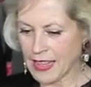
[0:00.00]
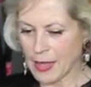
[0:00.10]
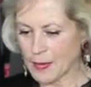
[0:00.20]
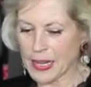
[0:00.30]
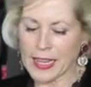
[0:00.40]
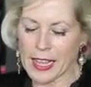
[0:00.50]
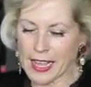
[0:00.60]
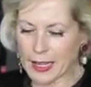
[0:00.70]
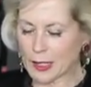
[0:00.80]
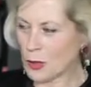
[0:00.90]
I
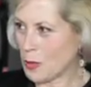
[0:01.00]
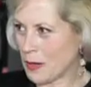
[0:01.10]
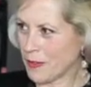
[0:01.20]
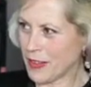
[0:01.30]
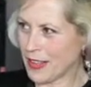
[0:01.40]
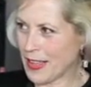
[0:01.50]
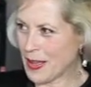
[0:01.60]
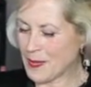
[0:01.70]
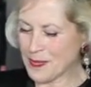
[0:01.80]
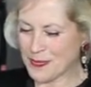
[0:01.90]
had a little bit of
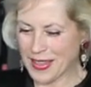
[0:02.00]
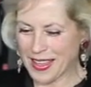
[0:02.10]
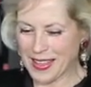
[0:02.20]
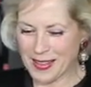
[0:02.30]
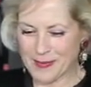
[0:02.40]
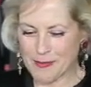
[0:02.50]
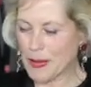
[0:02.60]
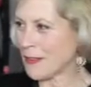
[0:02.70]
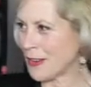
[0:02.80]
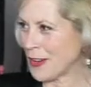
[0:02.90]
a My Fair